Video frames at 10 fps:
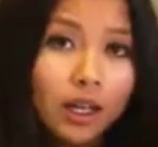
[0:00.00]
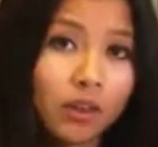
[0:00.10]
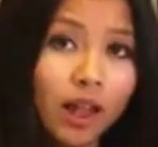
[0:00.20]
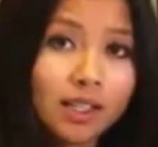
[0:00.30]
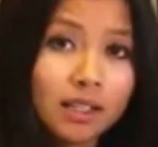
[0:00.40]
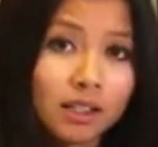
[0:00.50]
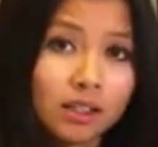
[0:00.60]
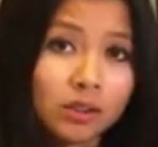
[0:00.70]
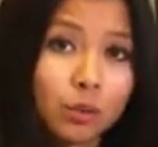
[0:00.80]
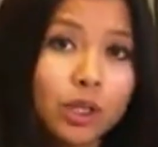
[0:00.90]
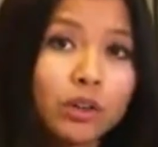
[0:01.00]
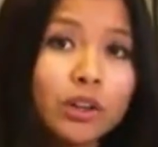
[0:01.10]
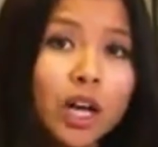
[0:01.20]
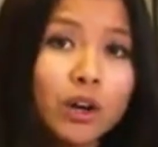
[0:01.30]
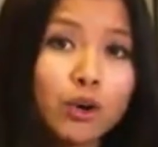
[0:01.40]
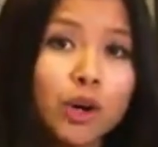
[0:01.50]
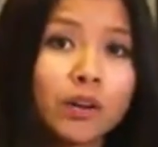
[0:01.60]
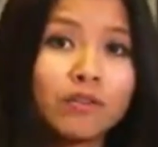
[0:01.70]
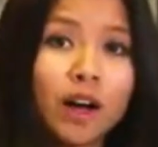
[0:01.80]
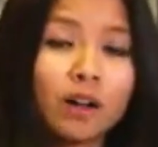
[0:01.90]
In the last lesson, we learned how to
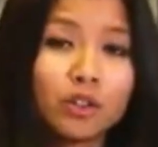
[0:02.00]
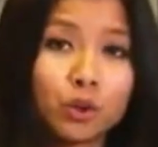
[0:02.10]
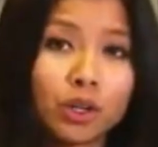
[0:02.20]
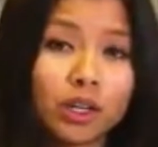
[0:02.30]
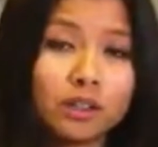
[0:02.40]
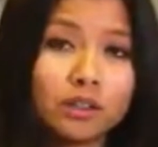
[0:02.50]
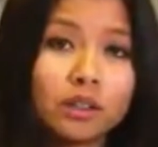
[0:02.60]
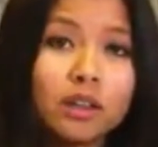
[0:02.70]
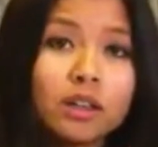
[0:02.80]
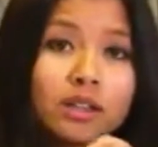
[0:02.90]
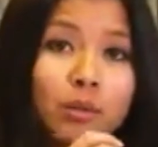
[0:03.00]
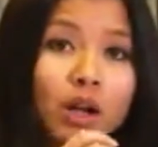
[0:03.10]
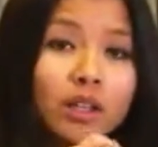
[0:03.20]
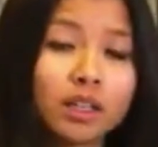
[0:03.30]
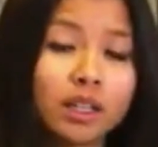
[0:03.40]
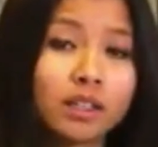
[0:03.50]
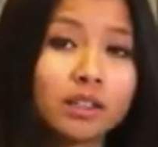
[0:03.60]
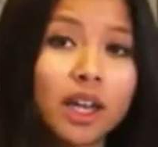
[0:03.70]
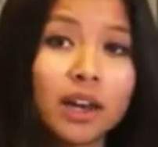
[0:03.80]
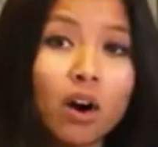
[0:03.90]
create file shortcuts, symbolic
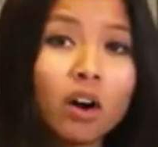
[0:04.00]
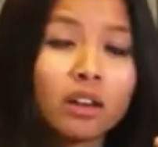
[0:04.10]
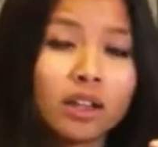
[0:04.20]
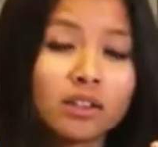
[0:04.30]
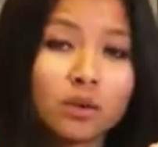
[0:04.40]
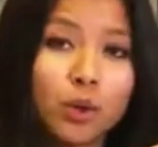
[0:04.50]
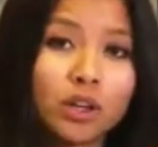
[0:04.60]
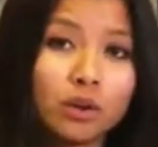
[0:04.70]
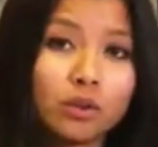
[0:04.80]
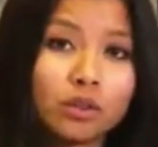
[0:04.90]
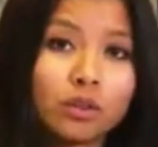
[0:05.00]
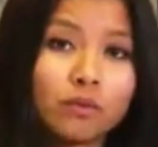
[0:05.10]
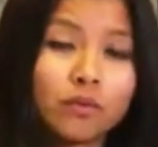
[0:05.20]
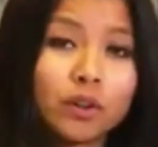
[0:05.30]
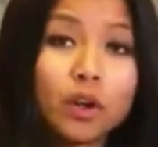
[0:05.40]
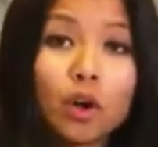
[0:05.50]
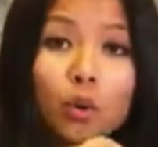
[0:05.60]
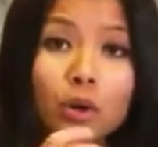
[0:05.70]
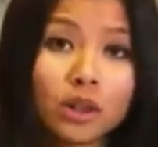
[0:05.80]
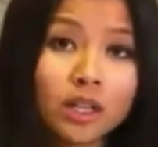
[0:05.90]
links, and hard links in Windows.
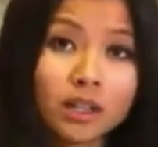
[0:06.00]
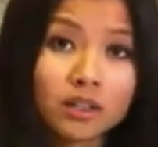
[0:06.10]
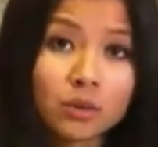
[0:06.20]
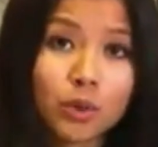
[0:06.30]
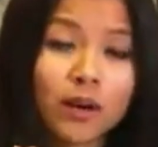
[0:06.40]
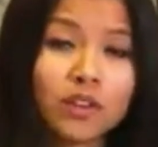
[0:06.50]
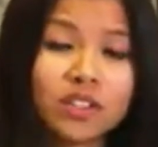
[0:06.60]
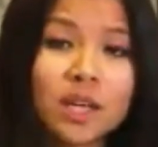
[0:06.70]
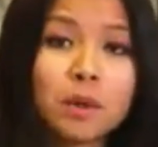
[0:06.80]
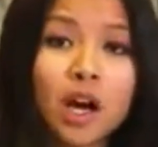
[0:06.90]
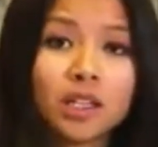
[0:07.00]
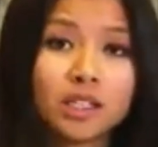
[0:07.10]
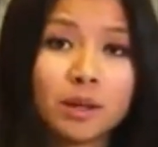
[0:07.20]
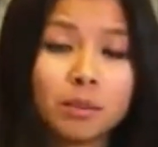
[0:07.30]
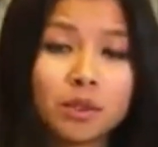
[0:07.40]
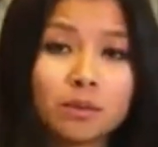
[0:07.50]
Well, in Linux, we have the same concept.